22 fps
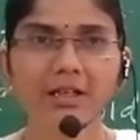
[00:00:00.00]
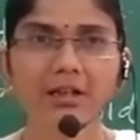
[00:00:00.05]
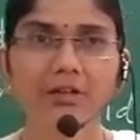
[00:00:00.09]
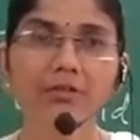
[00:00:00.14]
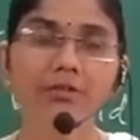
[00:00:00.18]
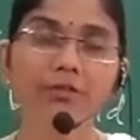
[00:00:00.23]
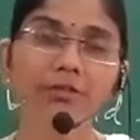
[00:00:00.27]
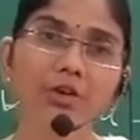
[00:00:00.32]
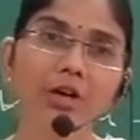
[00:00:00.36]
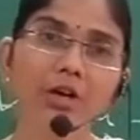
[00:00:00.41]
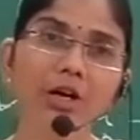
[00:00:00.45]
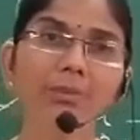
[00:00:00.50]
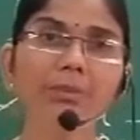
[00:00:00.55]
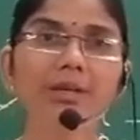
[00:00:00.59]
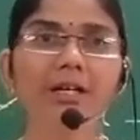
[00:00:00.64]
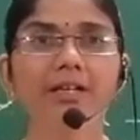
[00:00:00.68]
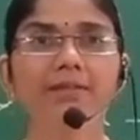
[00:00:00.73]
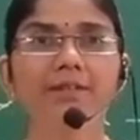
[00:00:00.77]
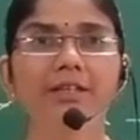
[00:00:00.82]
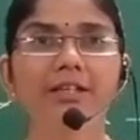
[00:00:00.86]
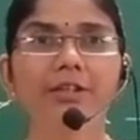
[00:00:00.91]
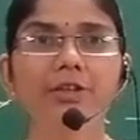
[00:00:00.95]
from
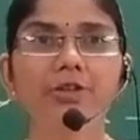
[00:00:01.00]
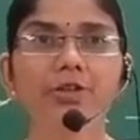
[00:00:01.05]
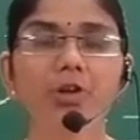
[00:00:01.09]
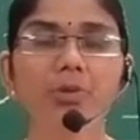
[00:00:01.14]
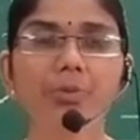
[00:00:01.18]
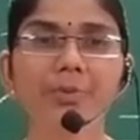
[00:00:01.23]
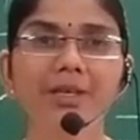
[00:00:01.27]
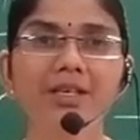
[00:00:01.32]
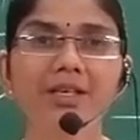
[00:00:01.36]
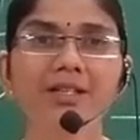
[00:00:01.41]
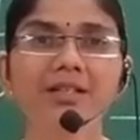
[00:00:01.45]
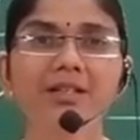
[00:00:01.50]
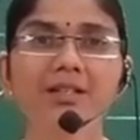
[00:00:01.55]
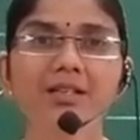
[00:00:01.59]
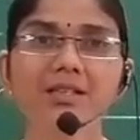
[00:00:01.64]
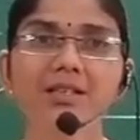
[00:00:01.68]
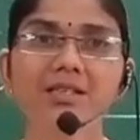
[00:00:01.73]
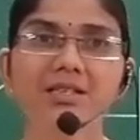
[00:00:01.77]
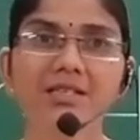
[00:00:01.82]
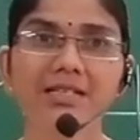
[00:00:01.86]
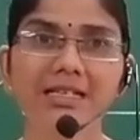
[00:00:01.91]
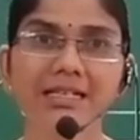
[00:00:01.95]
our topic
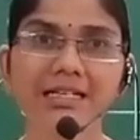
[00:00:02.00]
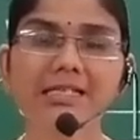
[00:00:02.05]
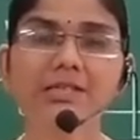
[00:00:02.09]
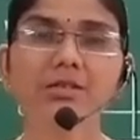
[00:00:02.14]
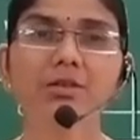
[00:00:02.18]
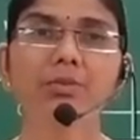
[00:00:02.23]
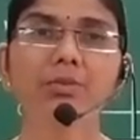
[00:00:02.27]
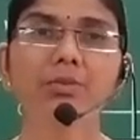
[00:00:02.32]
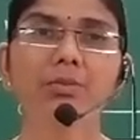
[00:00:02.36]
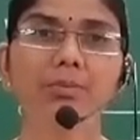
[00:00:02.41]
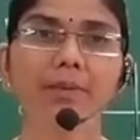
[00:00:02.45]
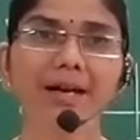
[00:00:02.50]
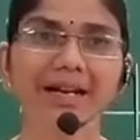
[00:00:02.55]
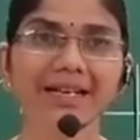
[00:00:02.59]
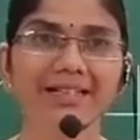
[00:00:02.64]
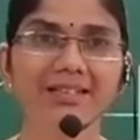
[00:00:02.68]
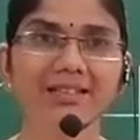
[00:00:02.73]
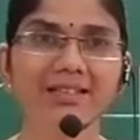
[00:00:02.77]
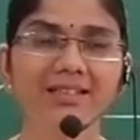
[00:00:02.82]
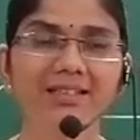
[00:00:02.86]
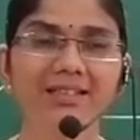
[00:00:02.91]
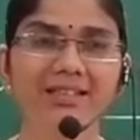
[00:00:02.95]
states of
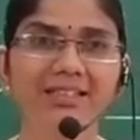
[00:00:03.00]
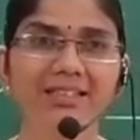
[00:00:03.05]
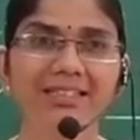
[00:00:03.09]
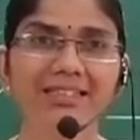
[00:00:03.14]
matter,